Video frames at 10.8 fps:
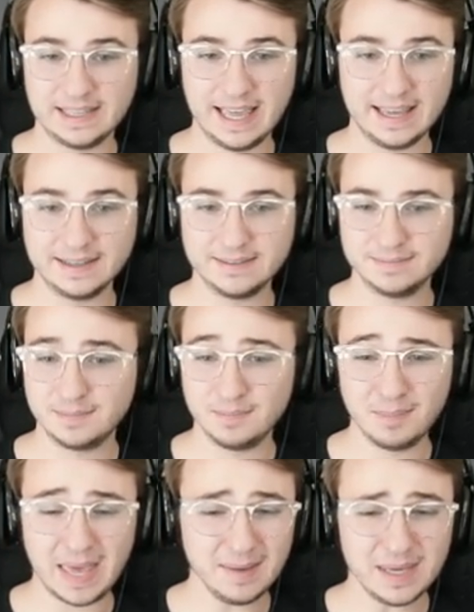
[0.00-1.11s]
And
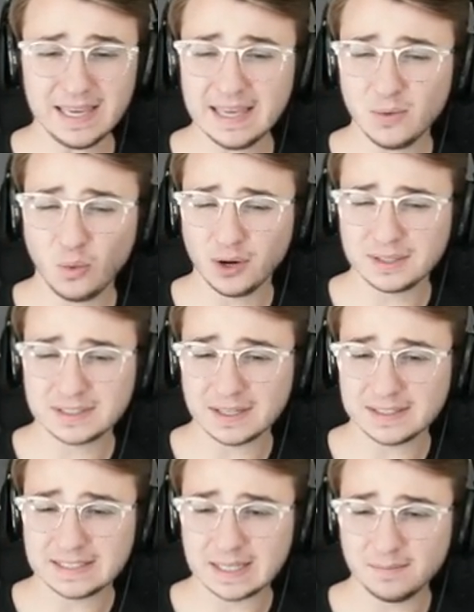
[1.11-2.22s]
maybe it works on
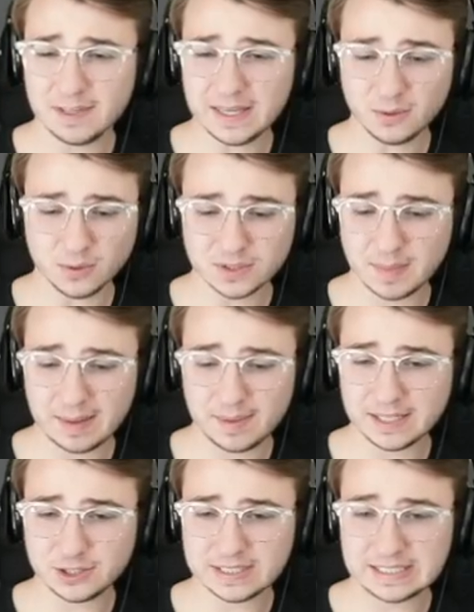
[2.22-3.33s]
some vehicles, maybe
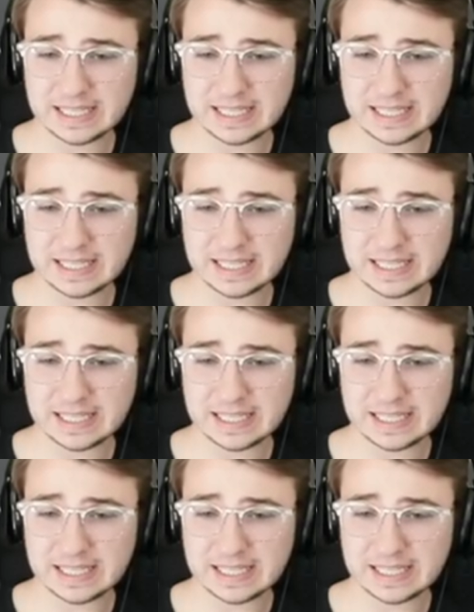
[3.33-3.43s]
it just